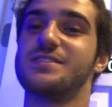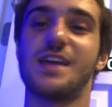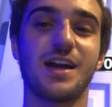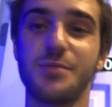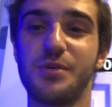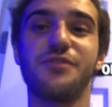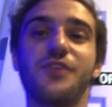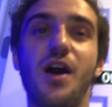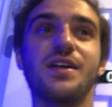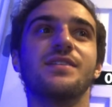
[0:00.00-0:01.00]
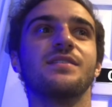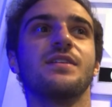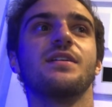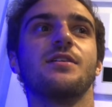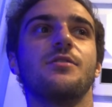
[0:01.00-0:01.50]
Not going to be fun,
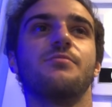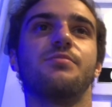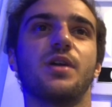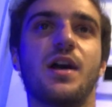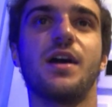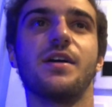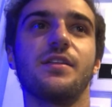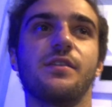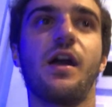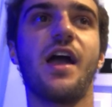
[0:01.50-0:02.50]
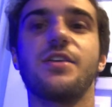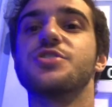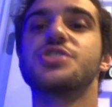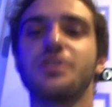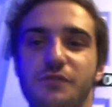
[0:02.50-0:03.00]
but uh,
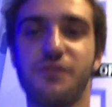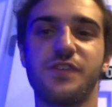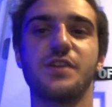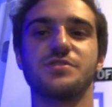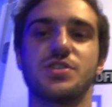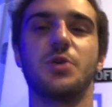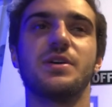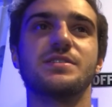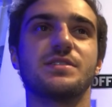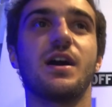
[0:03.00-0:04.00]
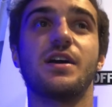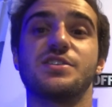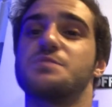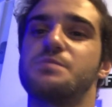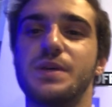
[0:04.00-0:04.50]
you shouldn't fear Zoas. Uh,
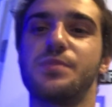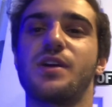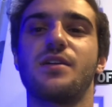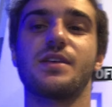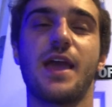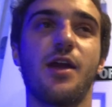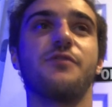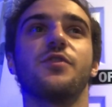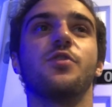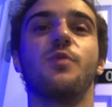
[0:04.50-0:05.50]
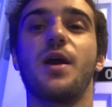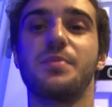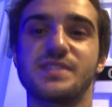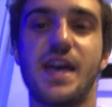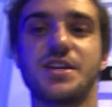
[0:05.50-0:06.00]
just be careful, wear
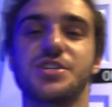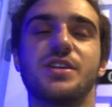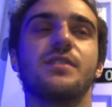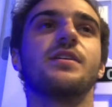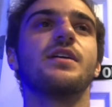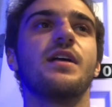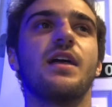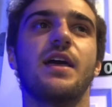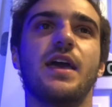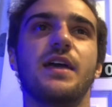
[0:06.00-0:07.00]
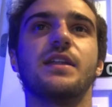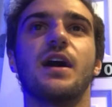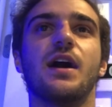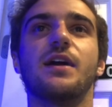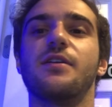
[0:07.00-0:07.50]
protection, and
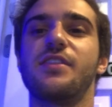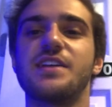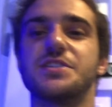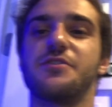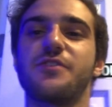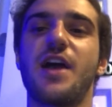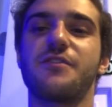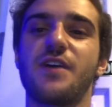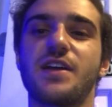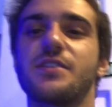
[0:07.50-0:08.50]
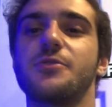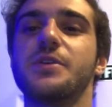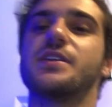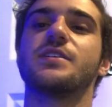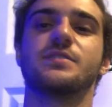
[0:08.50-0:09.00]
uh, that's your frag fact of the
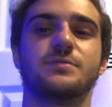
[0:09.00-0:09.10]
week.